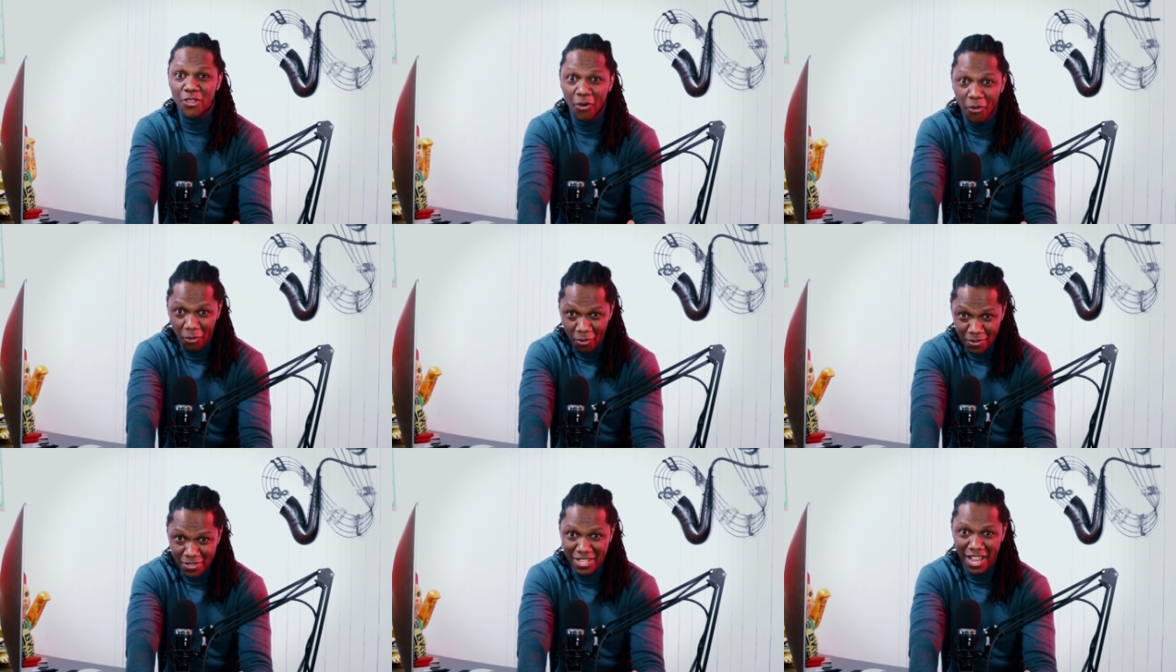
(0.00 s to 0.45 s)

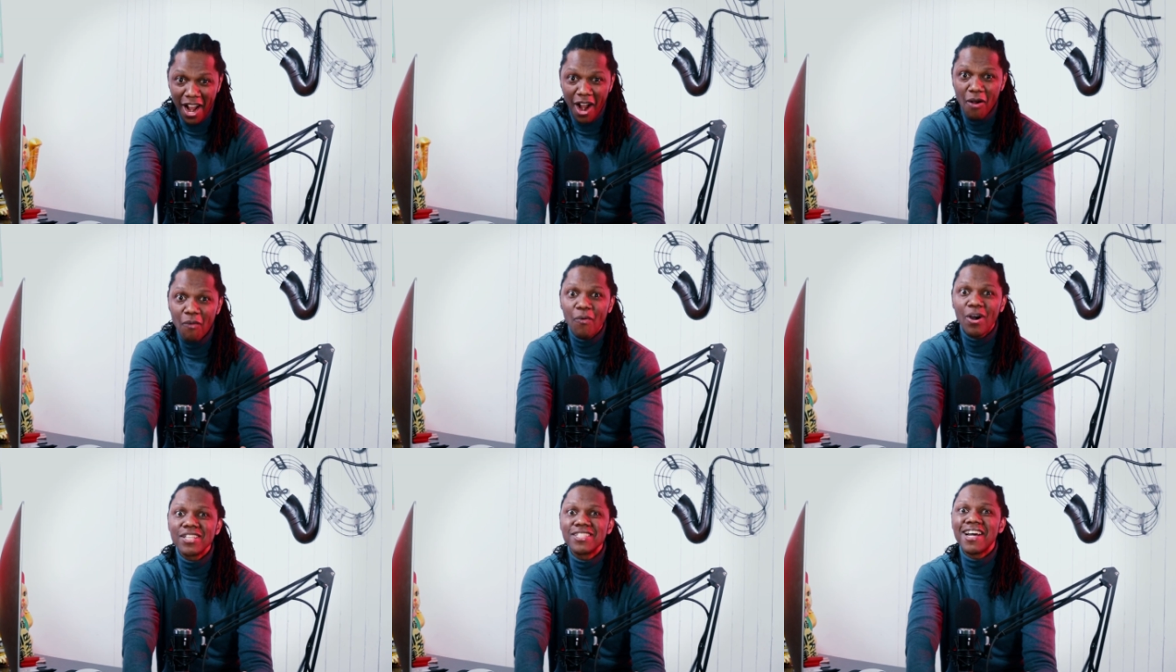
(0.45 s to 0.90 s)
Those
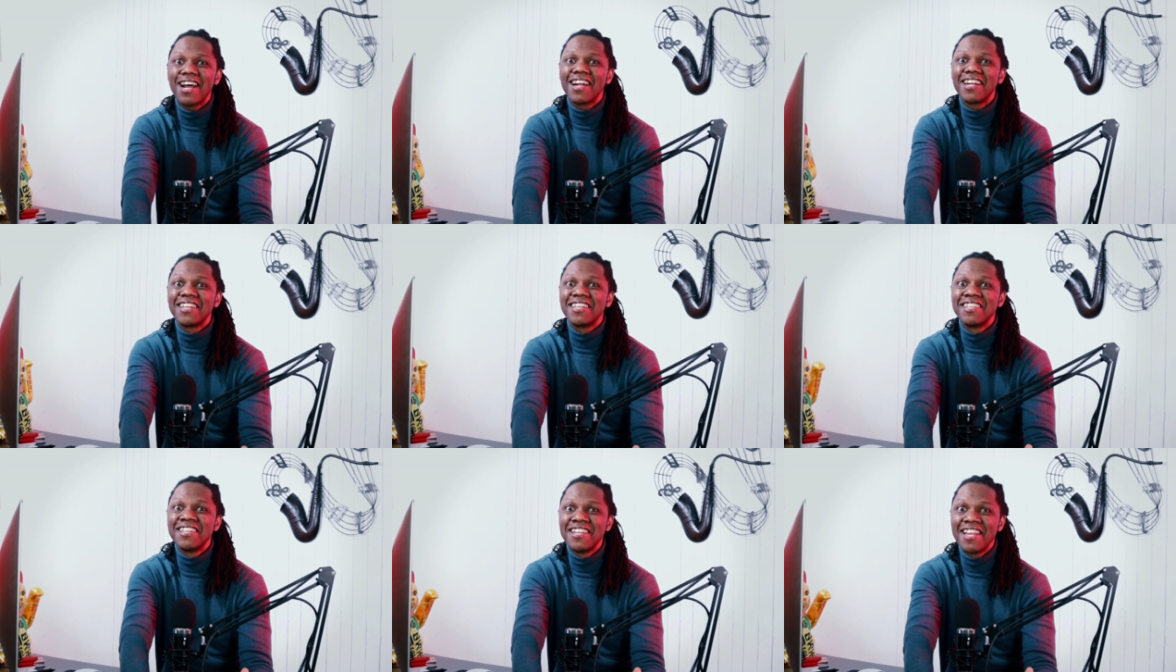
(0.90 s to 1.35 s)
are what
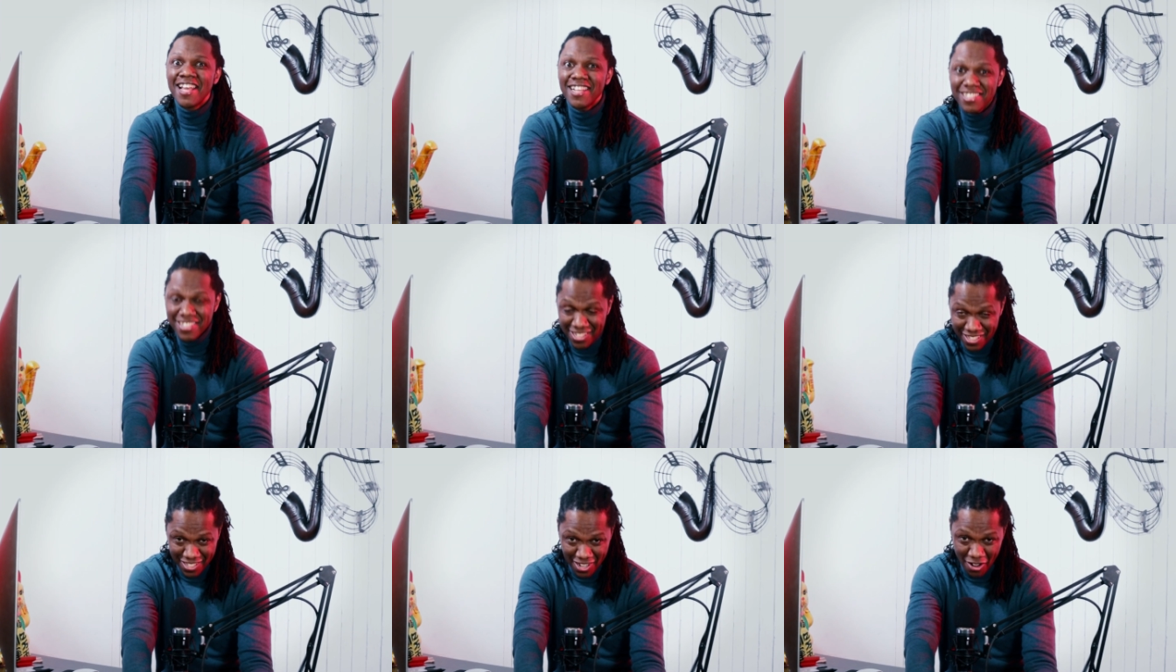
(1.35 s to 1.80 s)
are
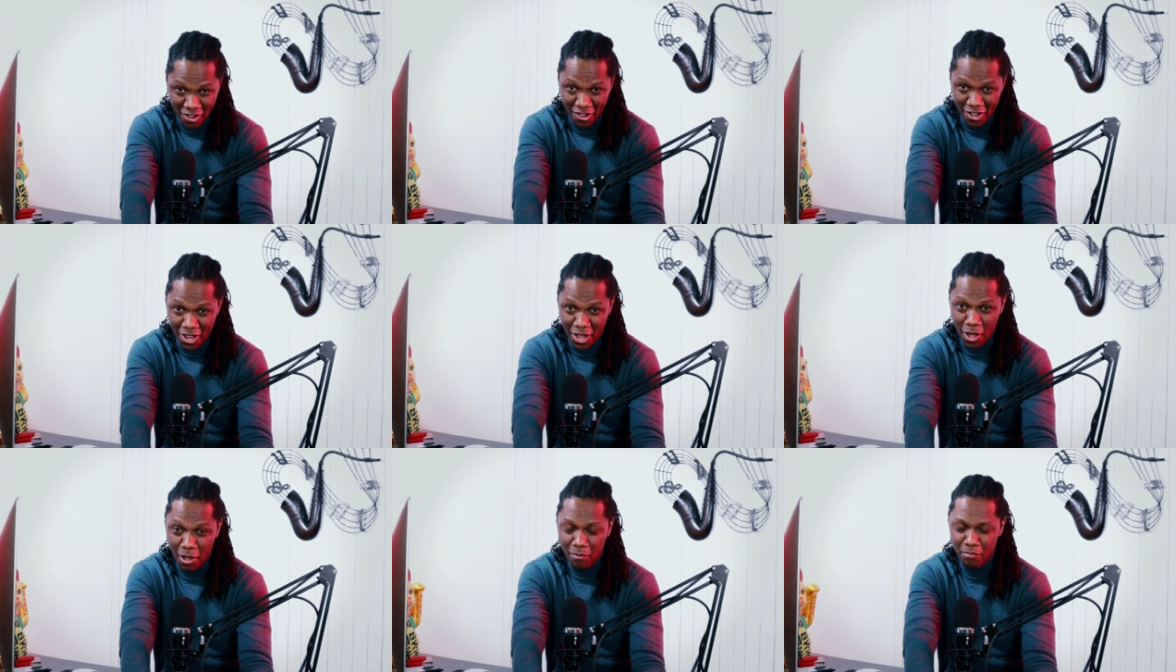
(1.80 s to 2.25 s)

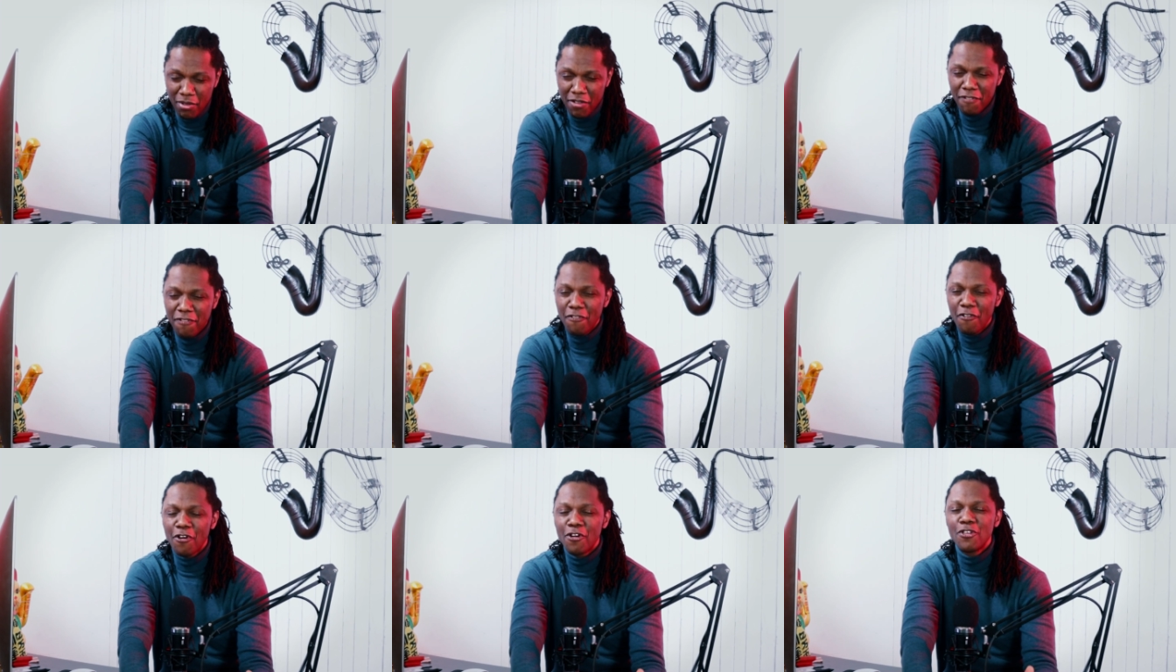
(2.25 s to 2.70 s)
necessary
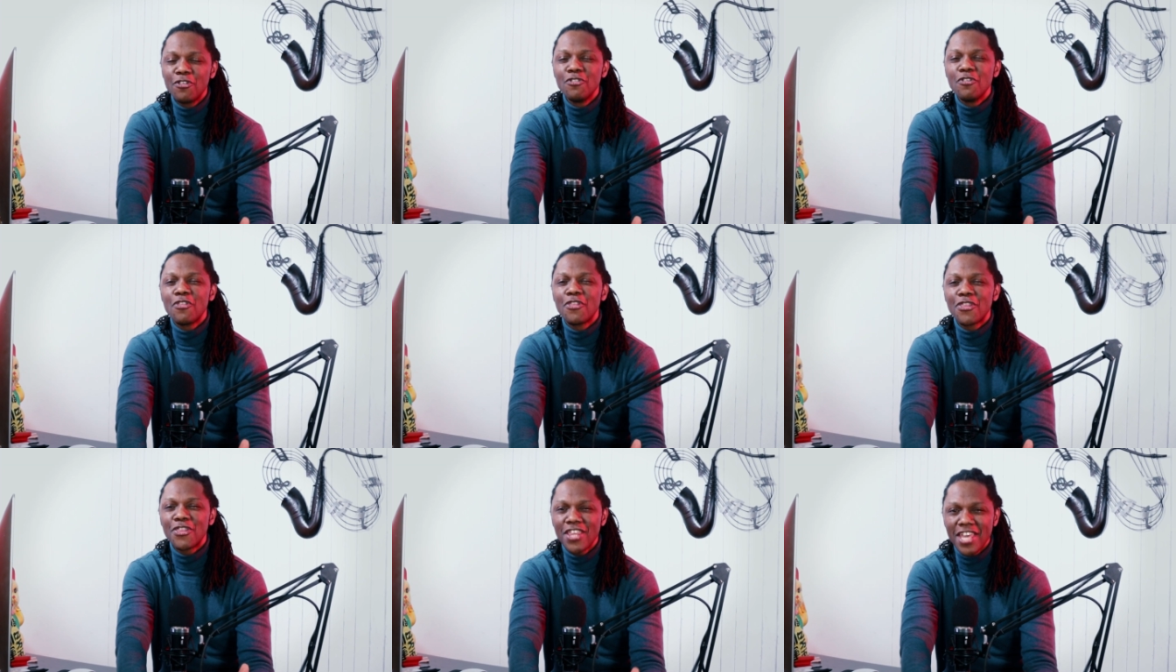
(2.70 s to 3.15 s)
before
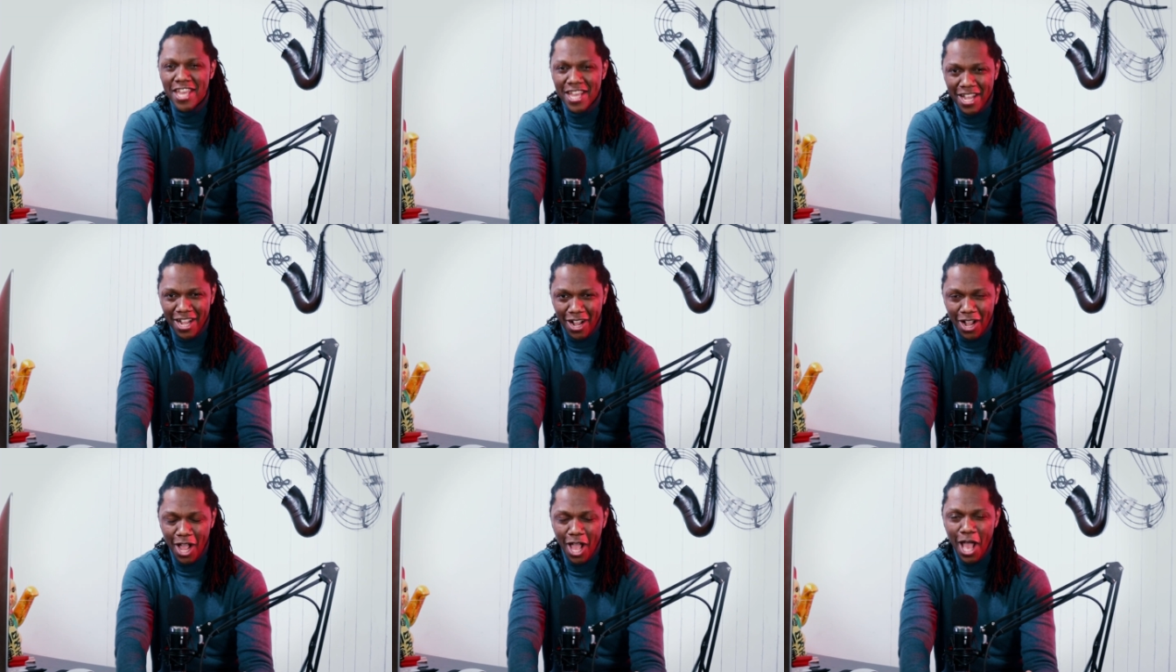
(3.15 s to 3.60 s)
you
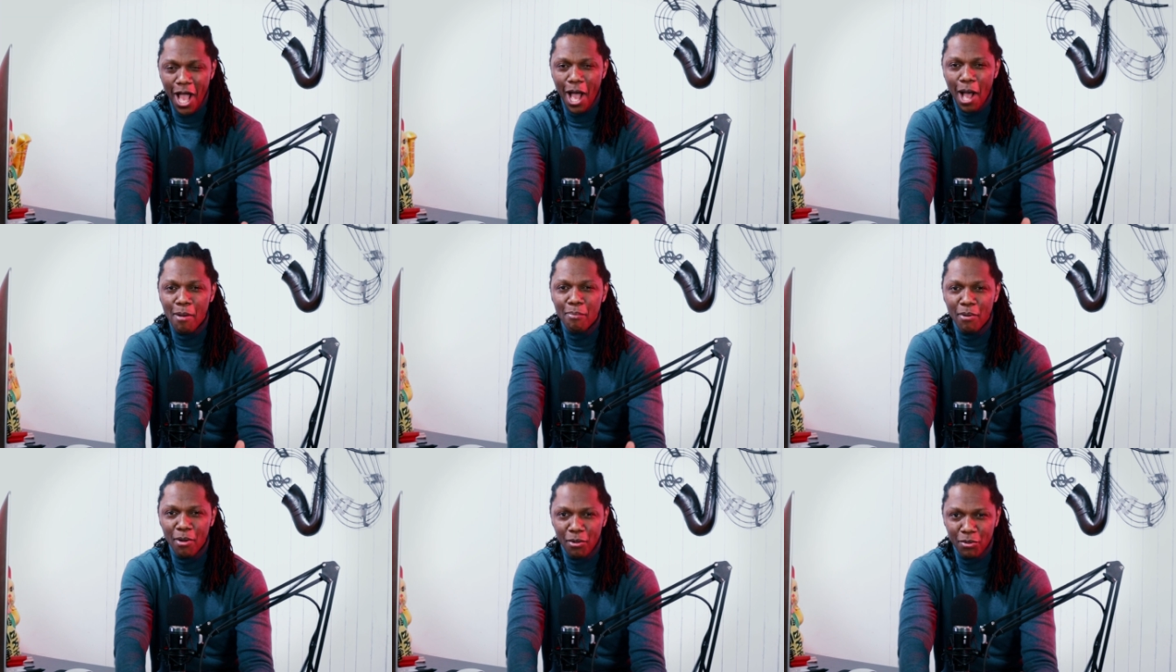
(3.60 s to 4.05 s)
think
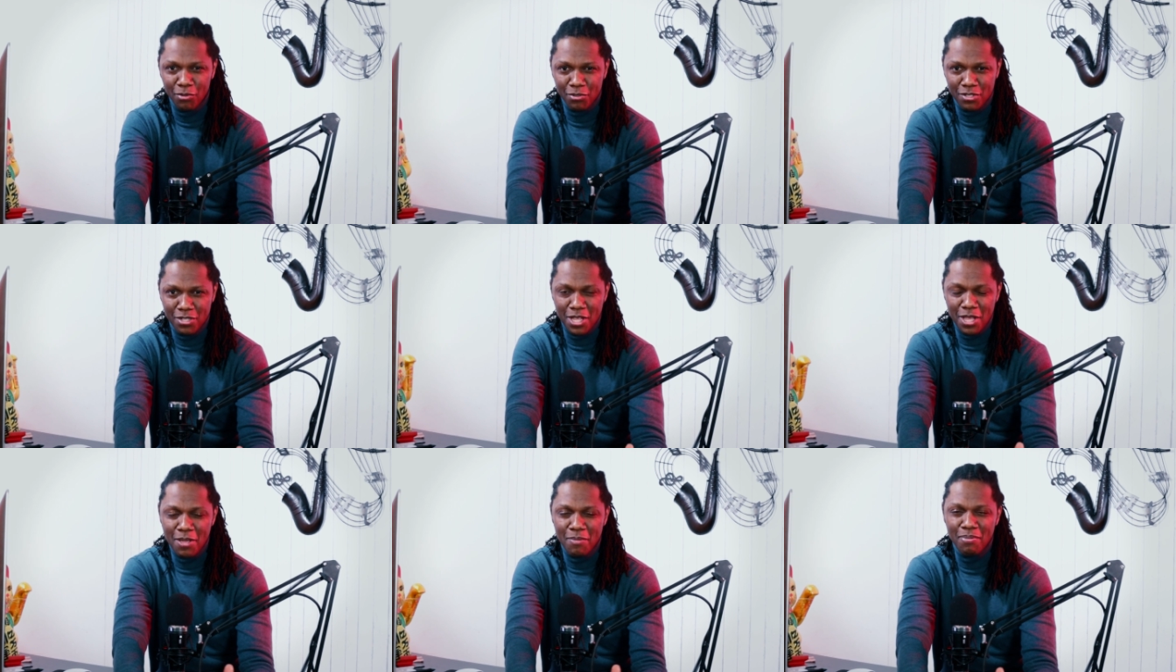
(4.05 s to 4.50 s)

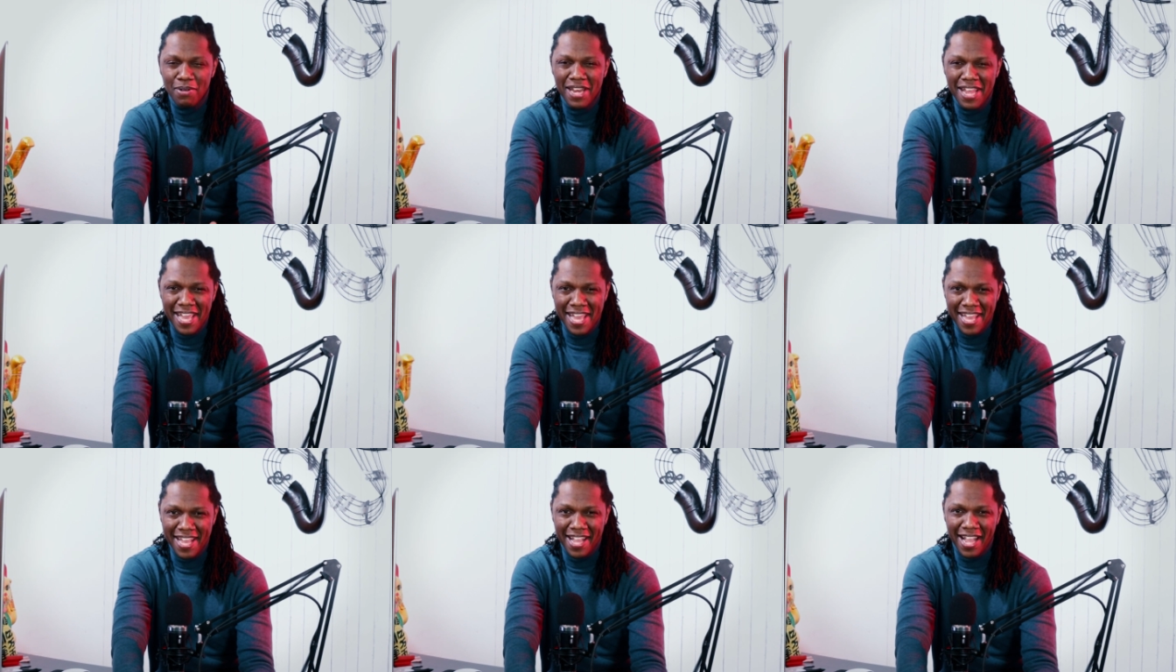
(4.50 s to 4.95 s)
about
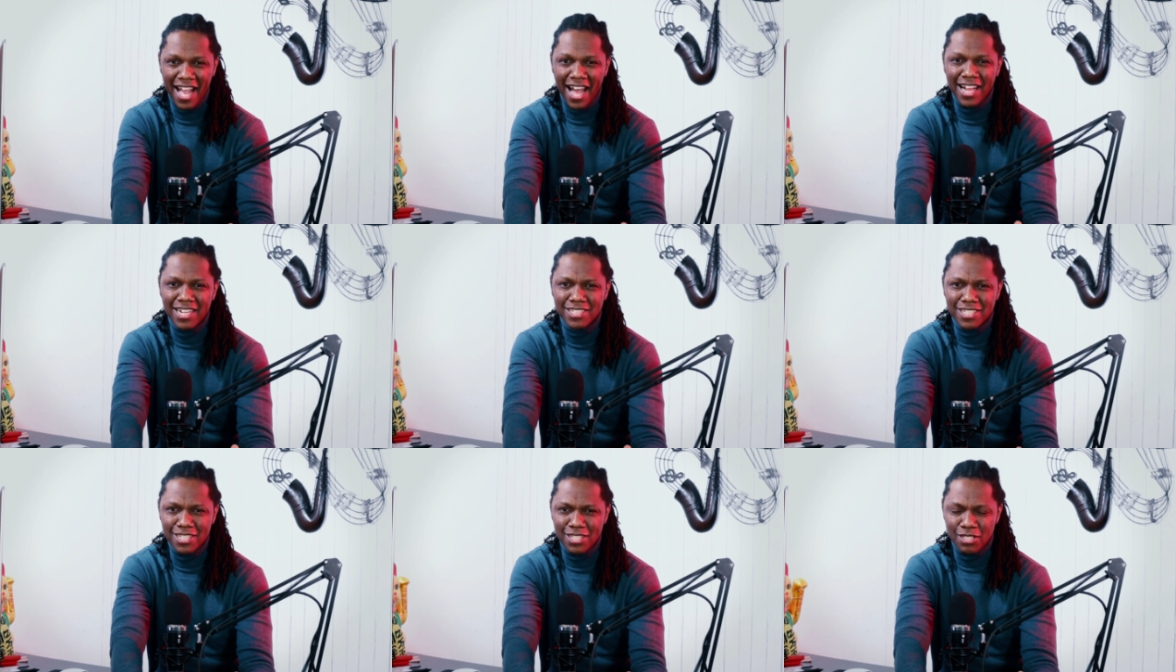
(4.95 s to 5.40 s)
playing
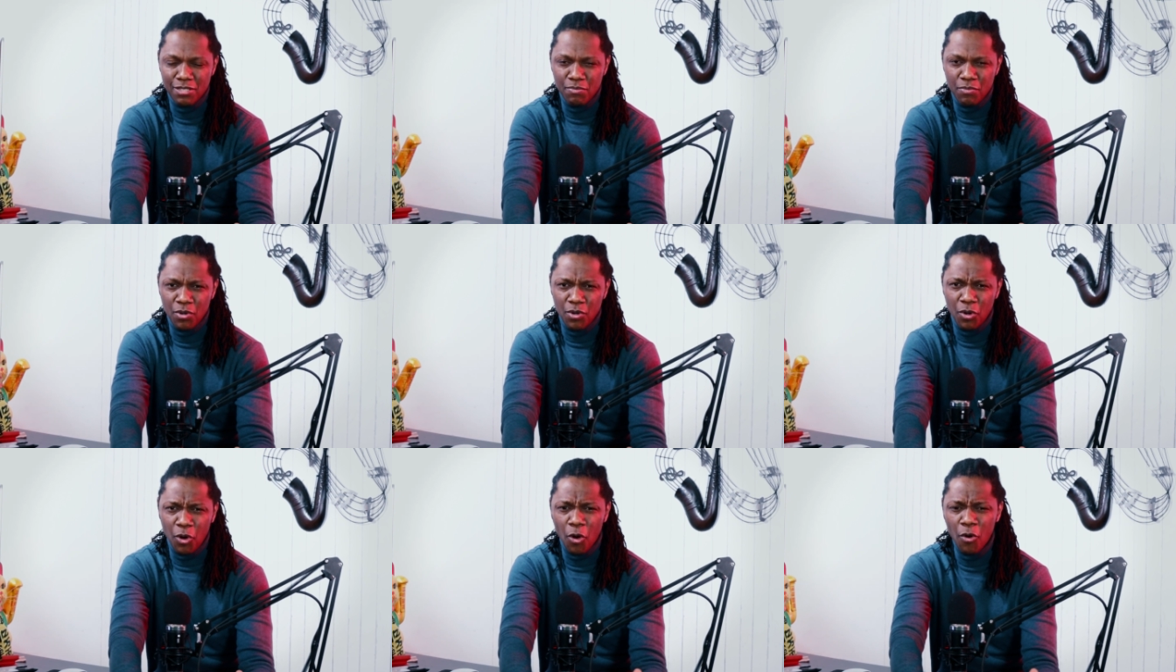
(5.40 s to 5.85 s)

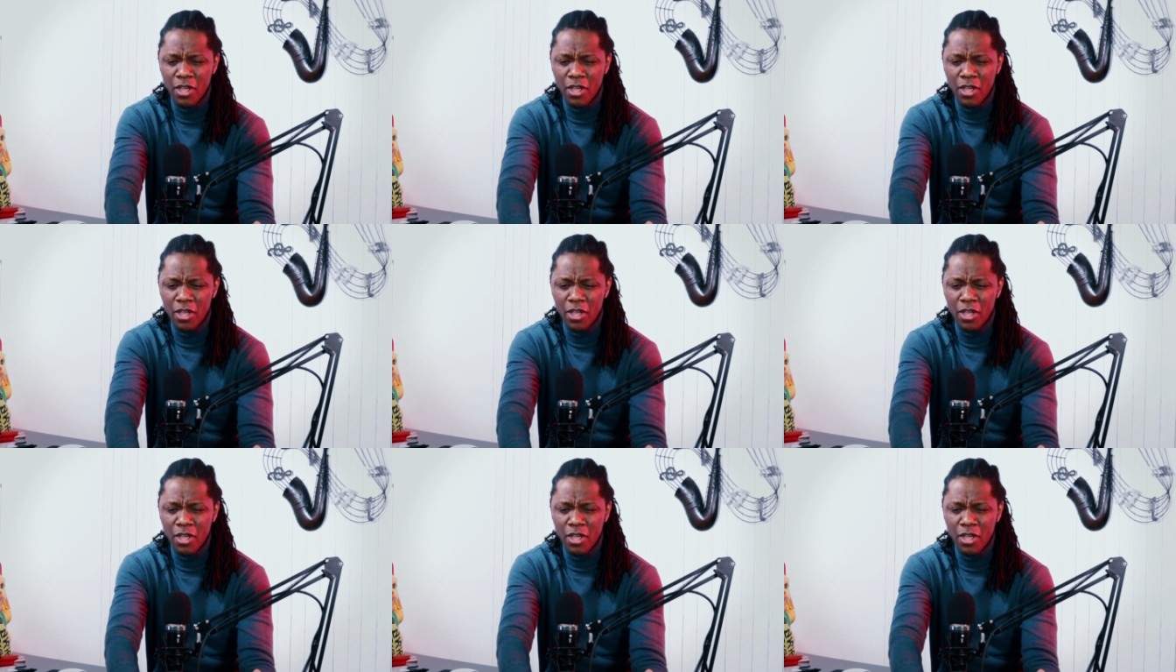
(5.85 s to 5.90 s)
Altissimo.